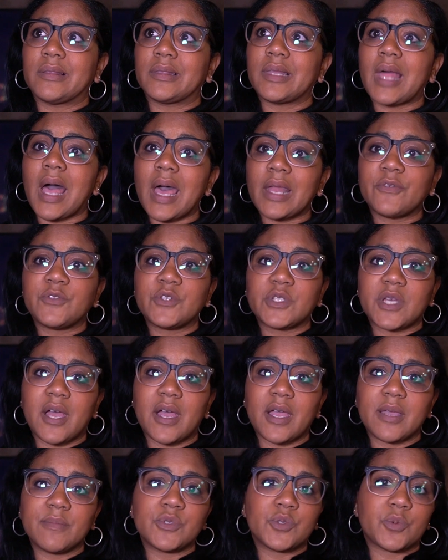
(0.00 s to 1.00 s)
lot of
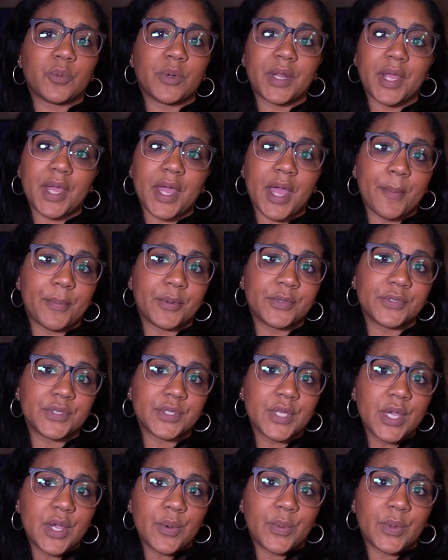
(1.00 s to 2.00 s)
times what
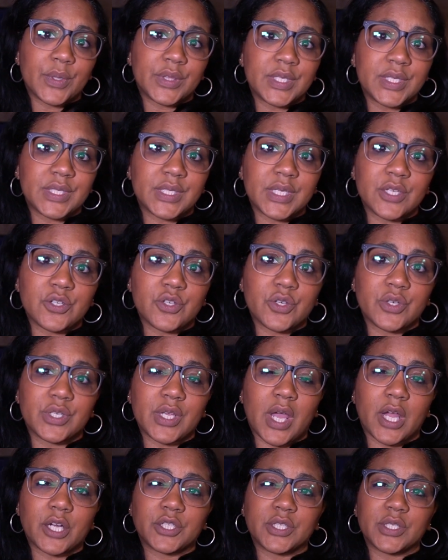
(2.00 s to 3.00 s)
happens with these
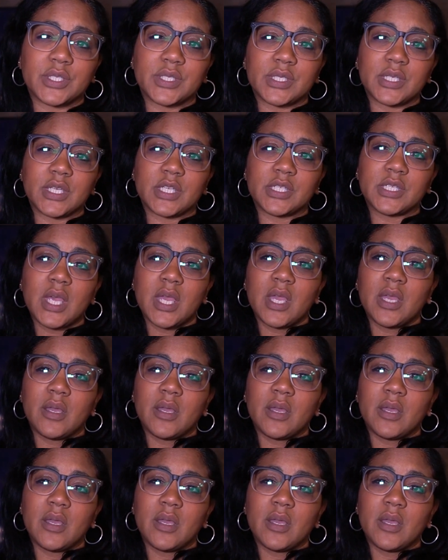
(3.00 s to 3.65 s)
introductions is,